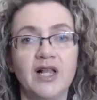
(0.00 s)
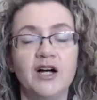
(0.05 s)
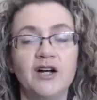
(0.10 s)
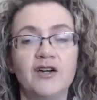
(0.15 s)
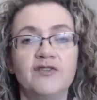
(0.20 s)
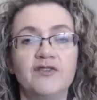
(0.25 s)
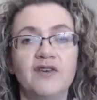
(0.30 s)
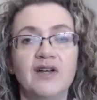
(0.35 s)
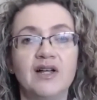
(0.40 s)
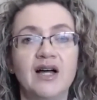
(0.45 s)

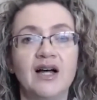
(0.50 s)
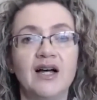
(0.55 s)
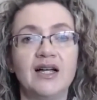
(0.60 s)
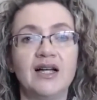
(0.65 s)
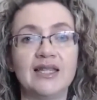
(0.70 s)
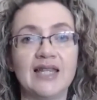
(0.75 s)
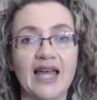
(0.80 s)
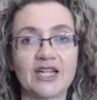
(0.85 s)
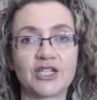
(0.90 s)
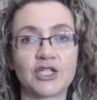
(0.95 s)
of uh,
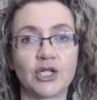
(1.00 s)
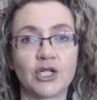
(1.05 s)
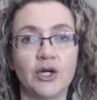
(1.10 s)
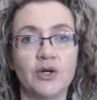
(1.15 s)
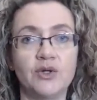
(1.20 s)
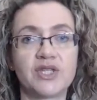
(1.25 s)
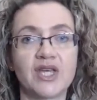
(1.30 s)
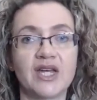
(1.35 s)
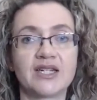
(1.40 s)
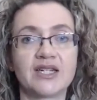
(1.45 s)

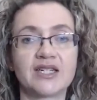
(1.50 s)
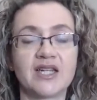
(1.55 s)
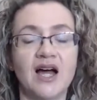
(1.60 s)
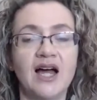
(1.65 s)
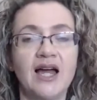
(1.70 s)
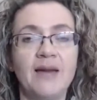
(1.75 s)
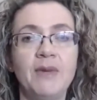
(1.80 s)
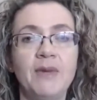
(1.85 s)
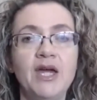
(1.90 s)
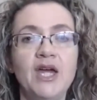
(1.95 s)
lactulose at a
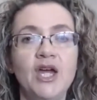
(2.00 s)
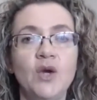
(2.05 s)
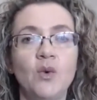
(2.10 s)
time,